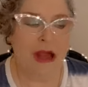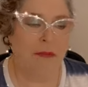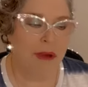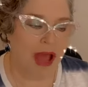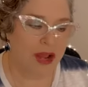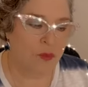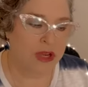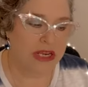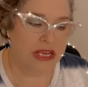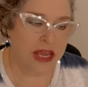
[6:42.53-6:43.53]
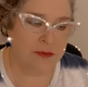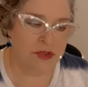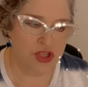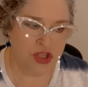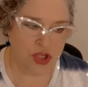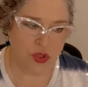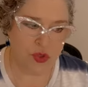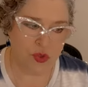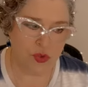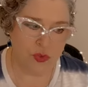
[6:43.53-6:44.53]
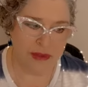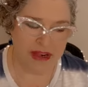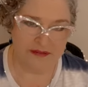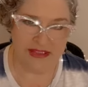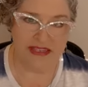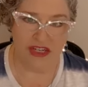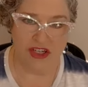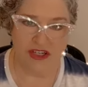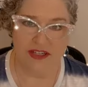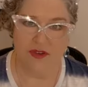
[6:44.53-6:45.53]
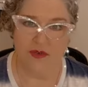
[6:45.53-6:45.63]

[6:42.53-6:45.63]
But when it comes to manifestation